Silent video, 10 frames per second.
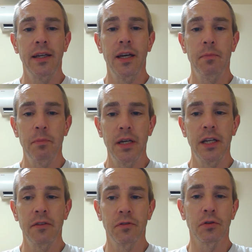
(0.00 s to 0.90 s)
and
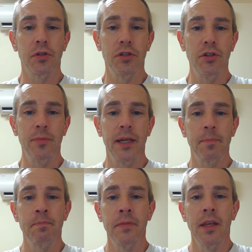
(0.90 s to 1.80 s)
meaningful to me.
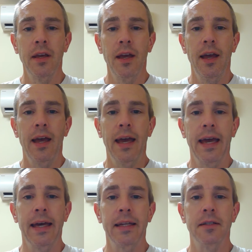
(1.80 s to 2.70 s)

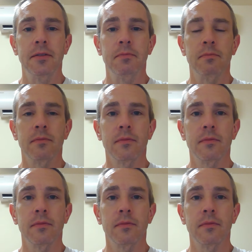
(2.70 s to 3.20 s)
And